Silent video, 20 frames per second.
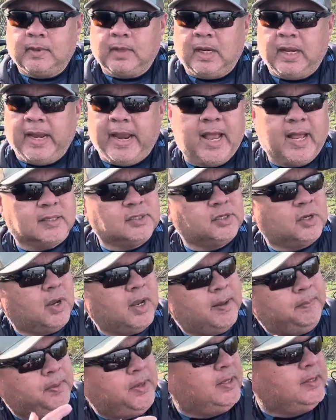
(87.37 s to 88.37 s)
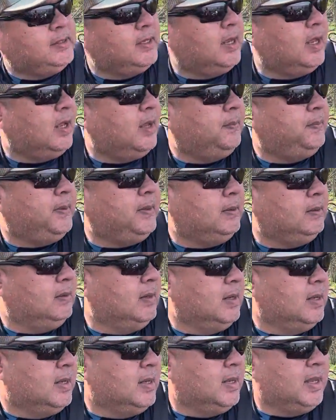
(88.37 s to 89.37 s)
Yeah, so I picked up and
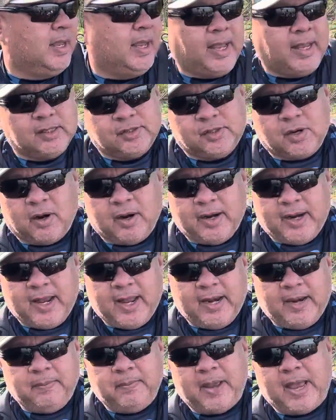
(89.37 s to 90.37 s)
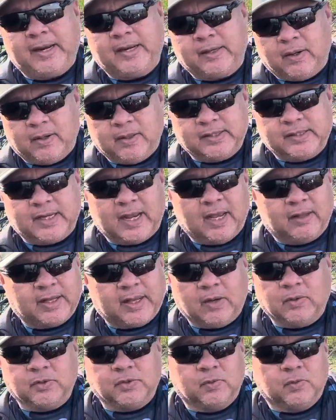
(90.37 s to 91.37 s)
started heading back down south.
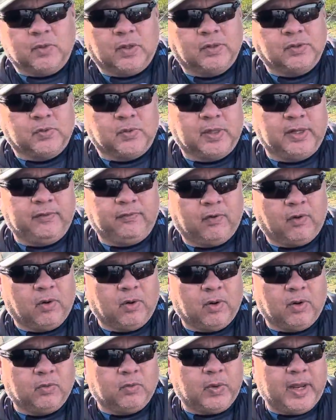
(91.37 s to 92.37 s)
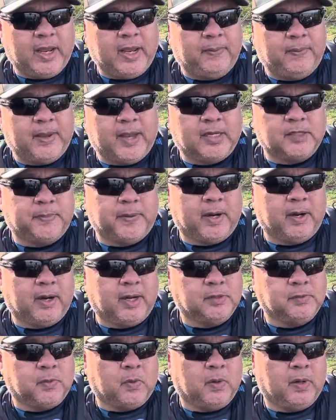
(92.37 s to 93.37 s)
I was really far north, way past
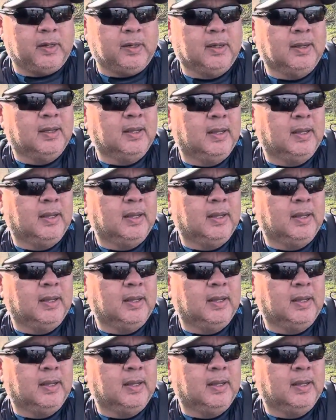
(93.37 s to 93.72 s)
Paradise Point,